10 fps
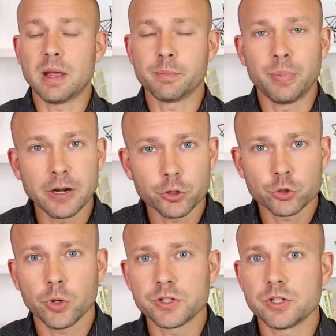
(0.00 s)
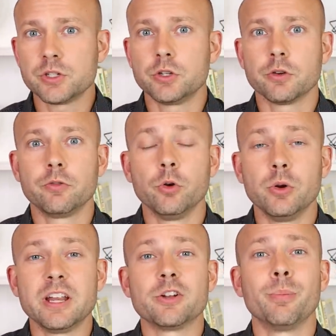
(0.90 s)
and make better choices in your
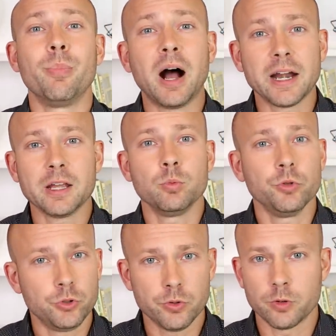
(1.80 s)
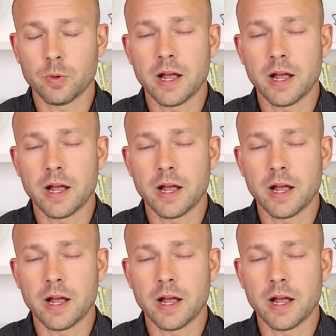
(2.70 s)
food, and your body will do the